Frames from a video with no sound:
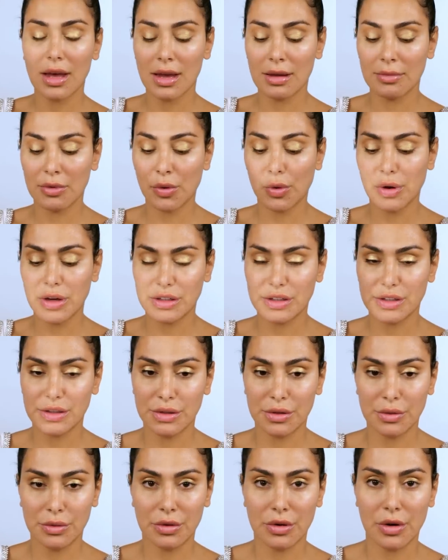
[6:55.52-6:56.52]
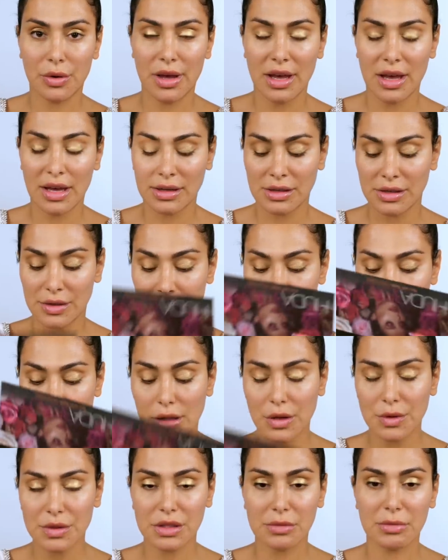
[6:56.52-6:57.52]
I am going to go ahead and use a
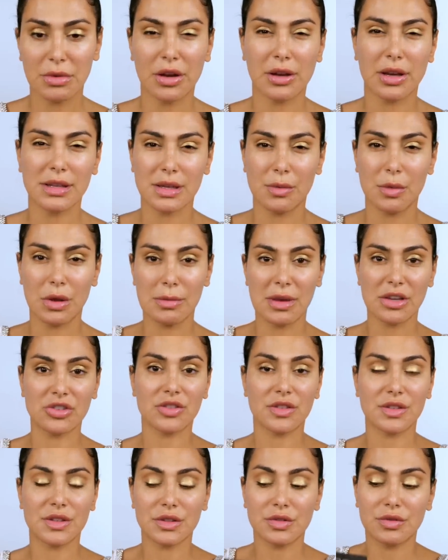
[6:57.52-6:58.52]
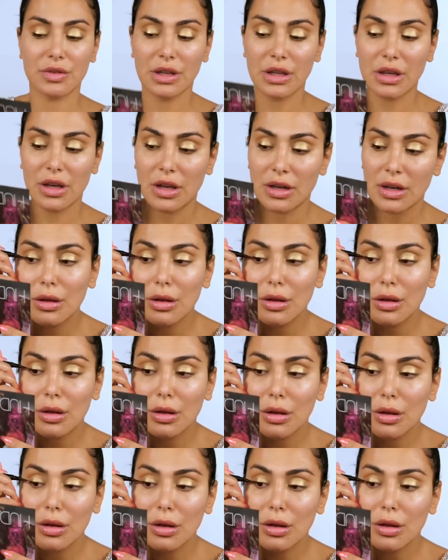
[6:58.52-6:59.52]
close-up mirror because I want to make sure this looks really good. So
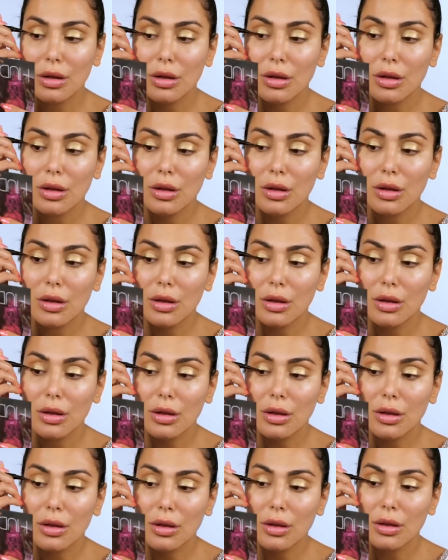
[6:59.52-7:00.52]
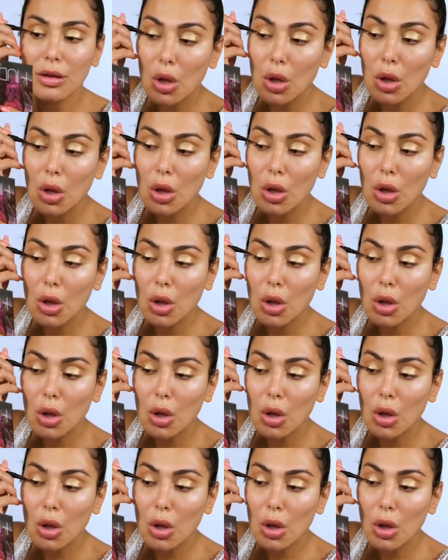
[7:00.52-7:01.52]
that's pretty much all you want. And I'm just going to
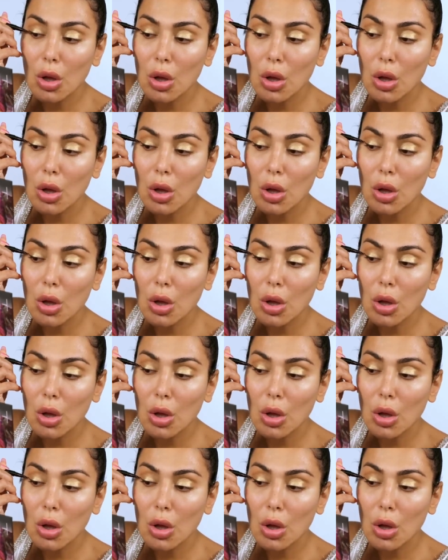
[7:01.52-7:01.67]
do a